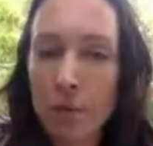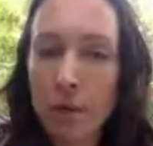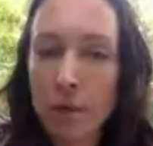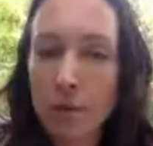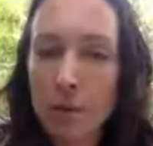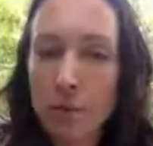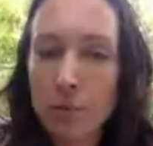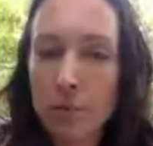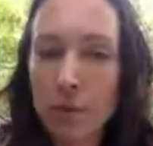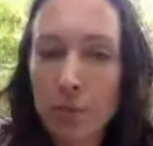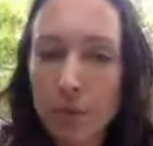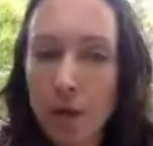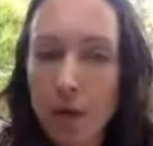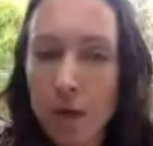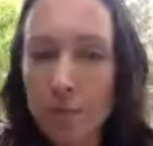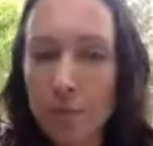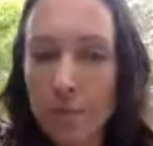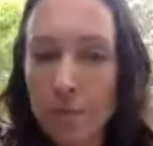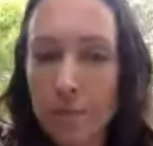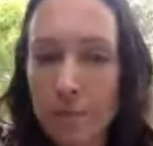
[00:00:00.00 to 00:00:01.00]
once we
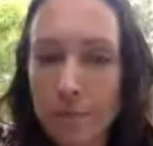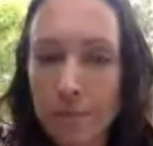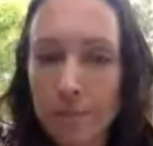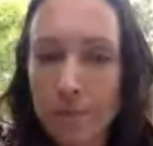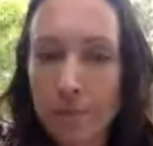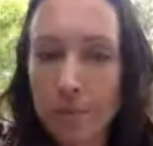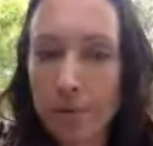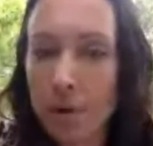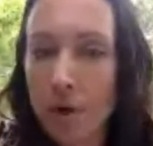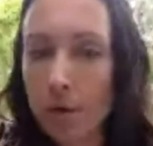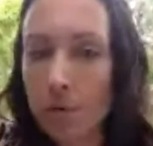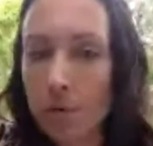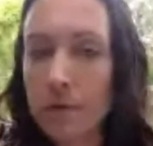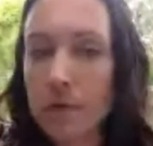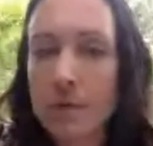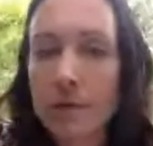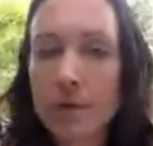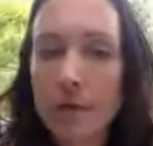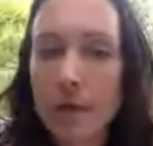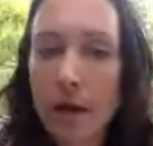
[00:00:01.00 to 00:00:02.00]
become
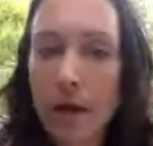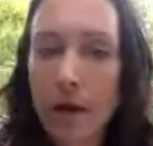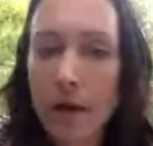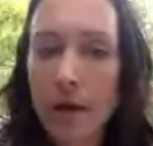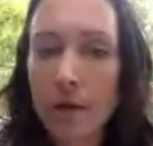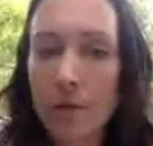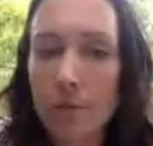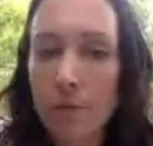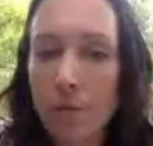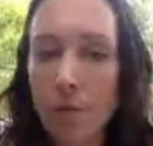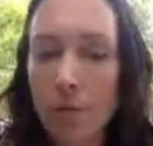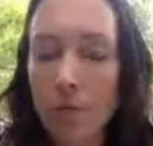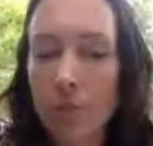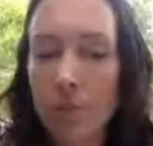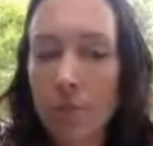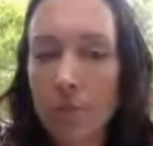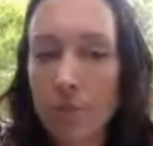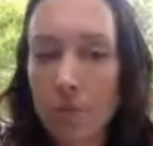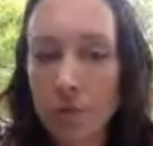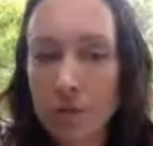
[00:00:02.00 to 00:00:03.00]
pros at that,
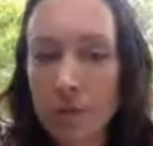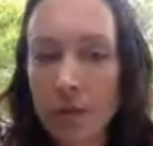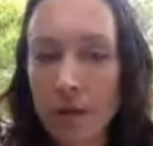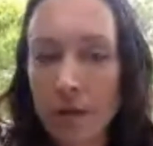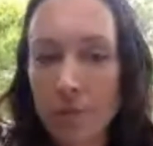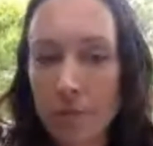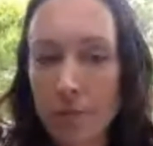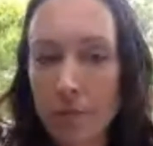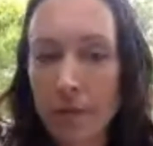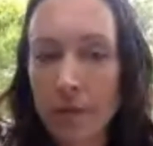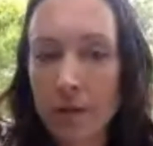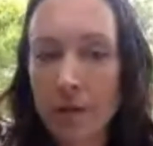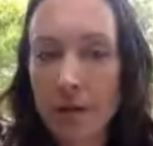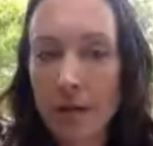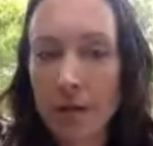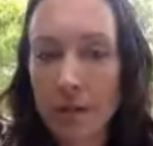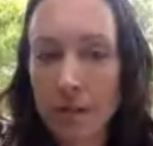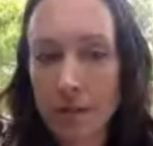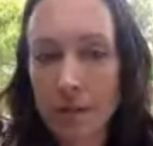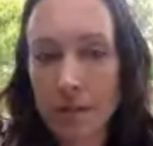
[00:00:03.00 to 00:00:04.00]
what do you think would be the
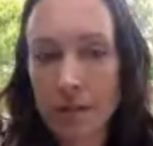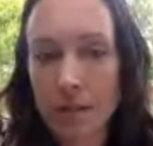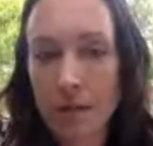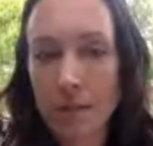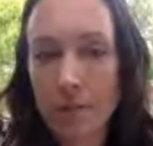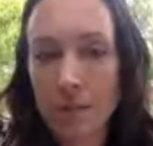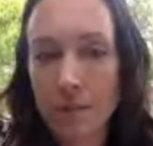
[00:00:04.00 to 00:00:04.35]
next step?